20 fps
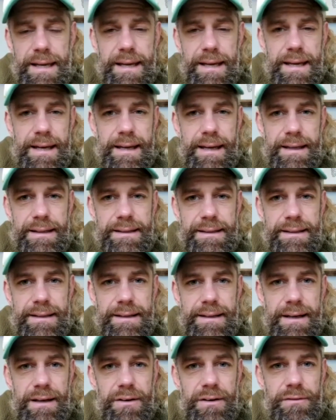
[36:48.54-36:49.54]
and
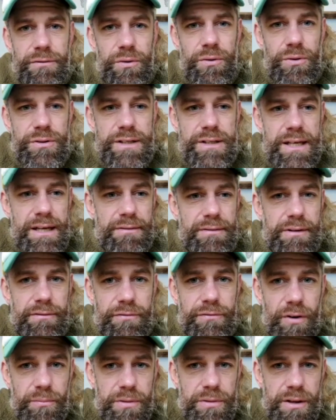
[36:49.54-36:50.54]
I look forward to hearing
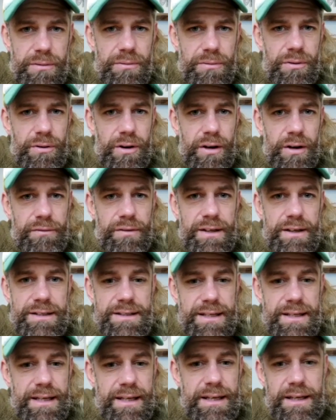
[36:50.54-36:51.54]
from you, or hopefully
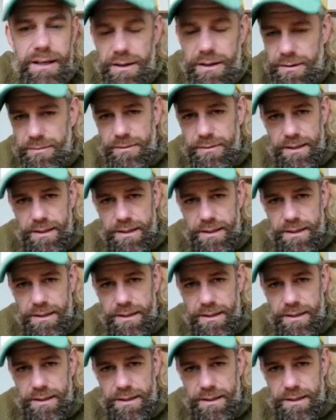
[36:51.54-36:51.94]
seeing you